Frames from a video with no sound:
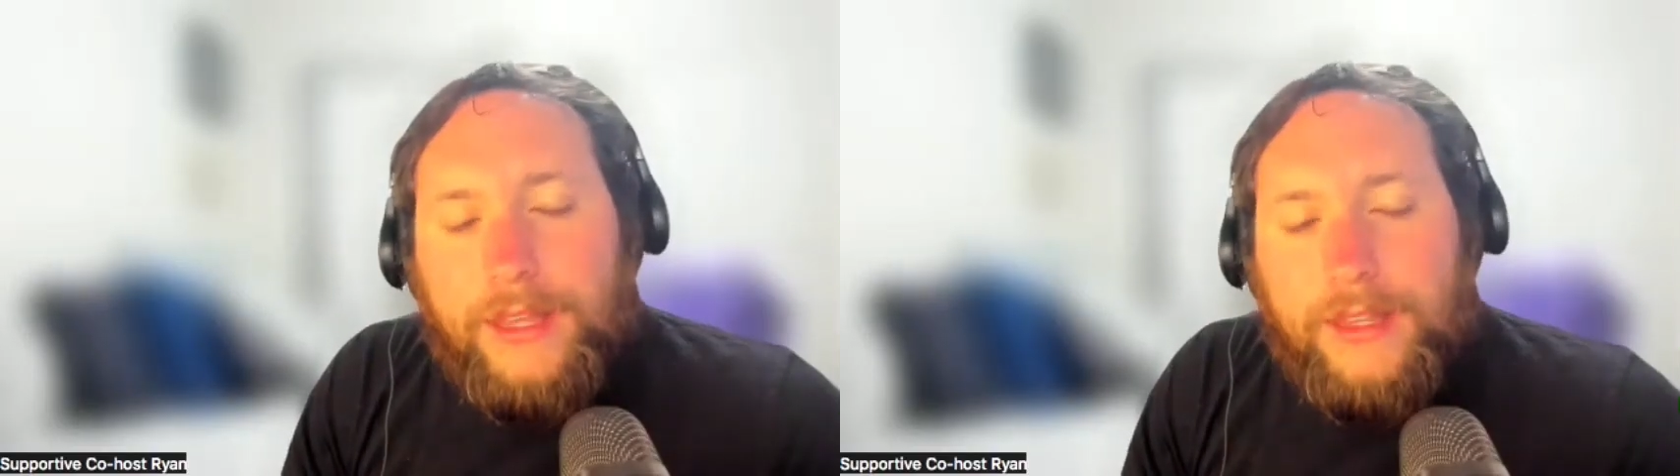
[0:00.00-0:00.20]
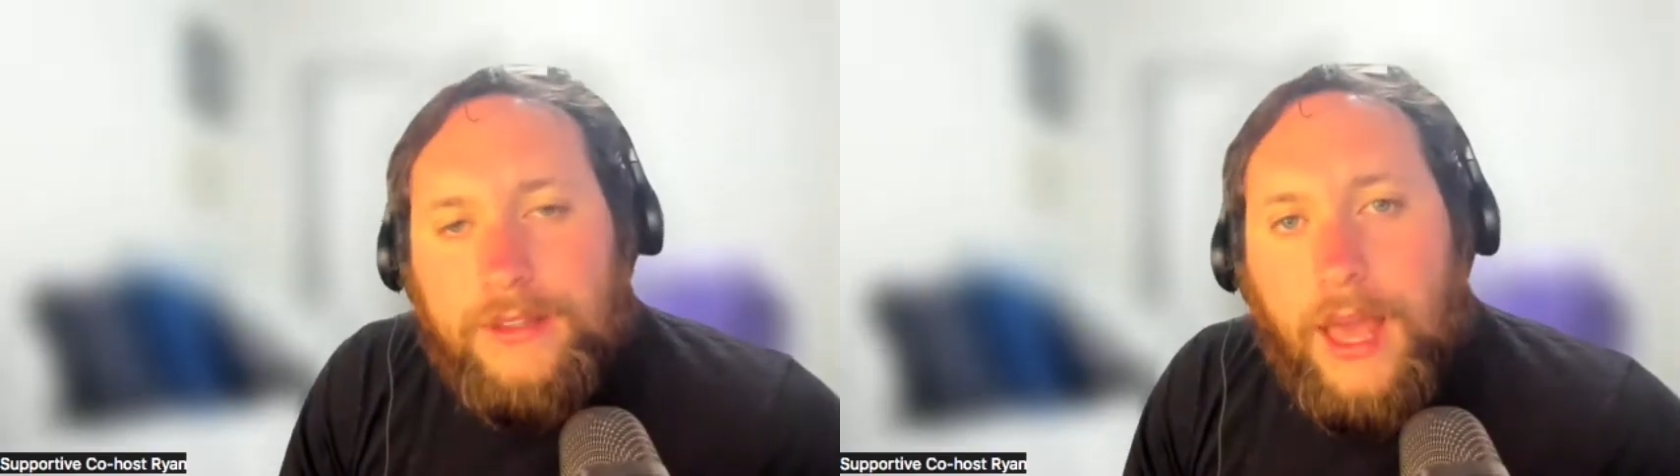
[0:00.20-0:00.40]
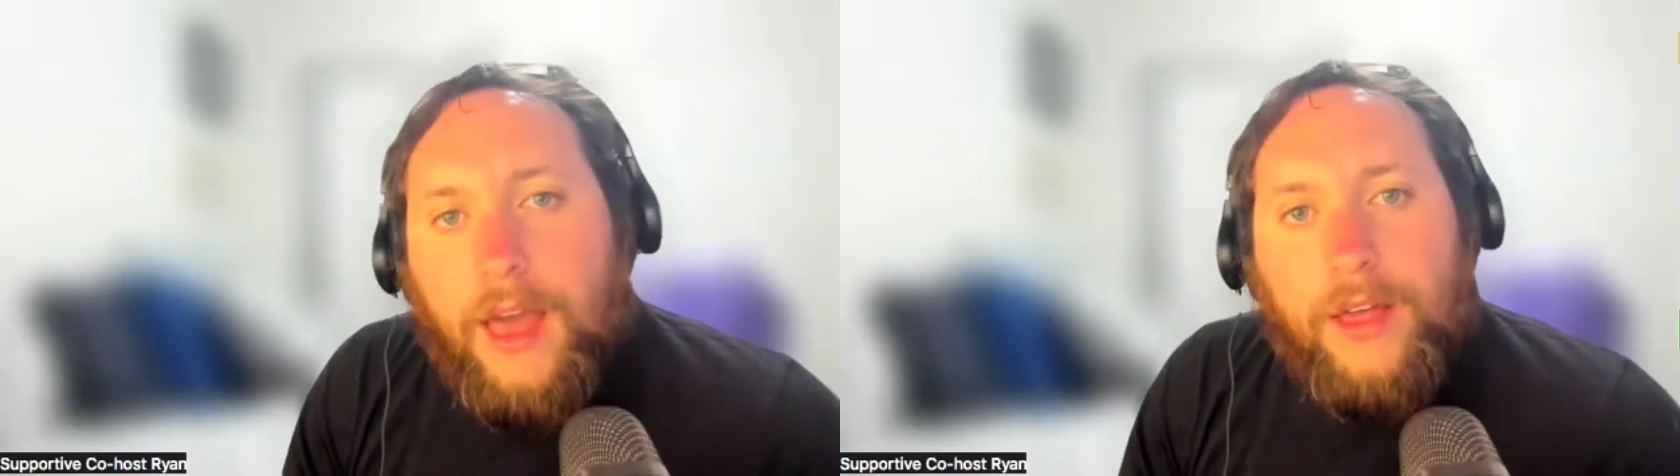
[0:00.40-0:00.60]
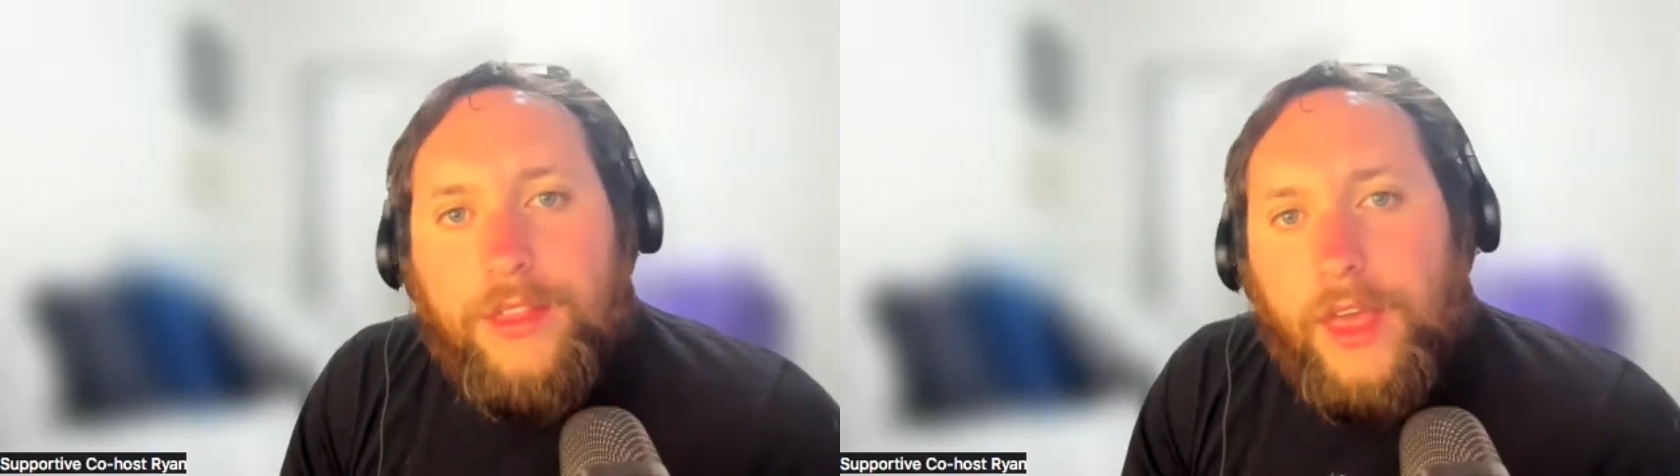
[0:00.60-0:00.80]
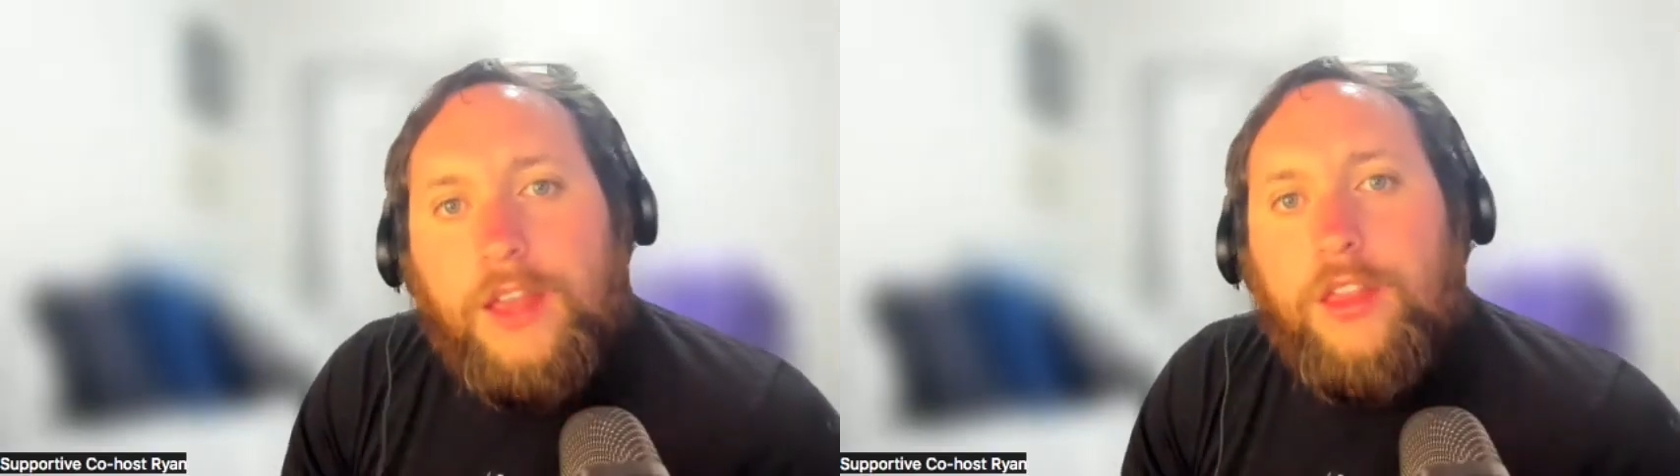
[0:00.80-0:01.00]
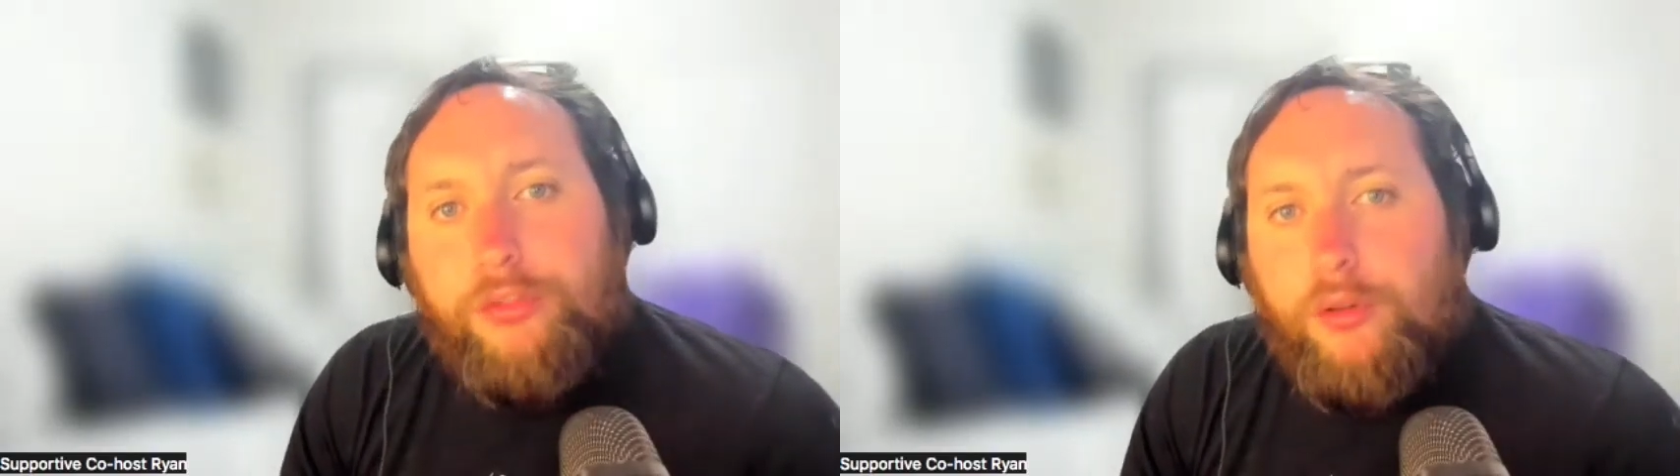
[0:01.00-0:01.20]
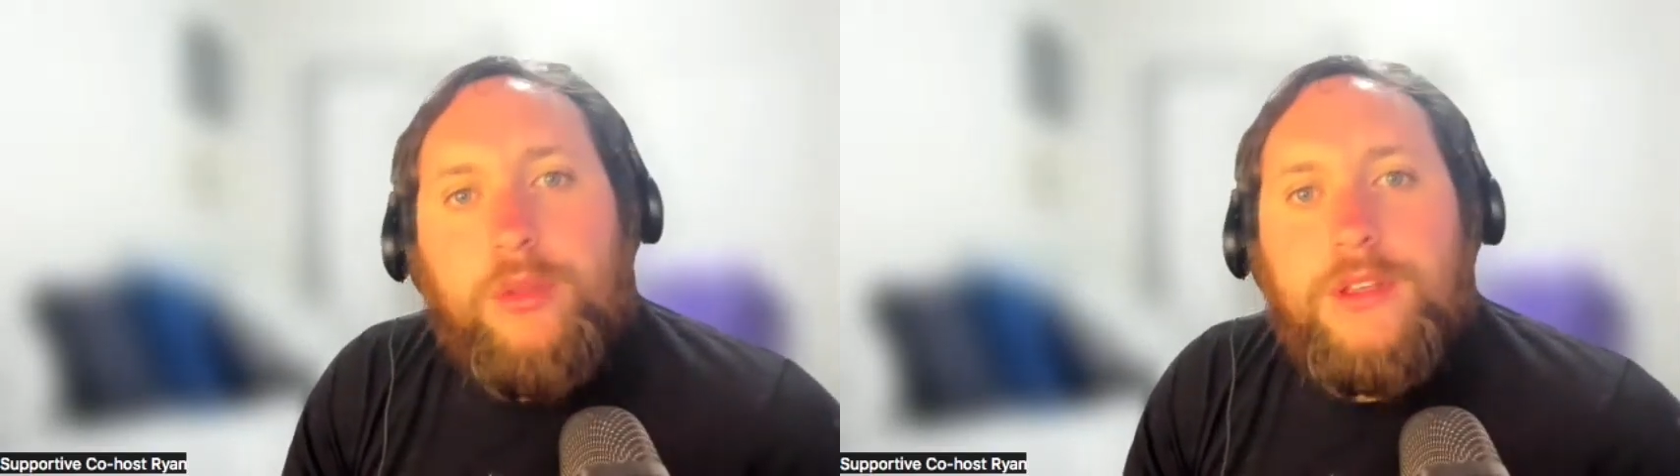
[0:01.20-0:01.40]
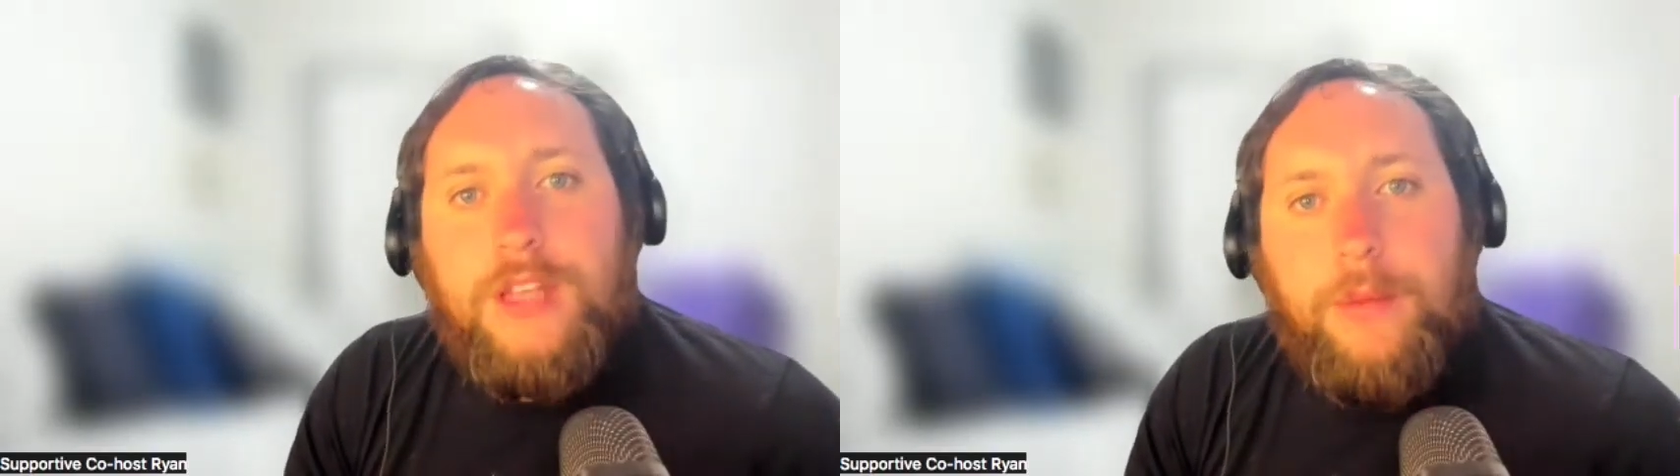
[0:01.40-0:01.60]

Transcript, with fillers: Like, yeah, they can throw this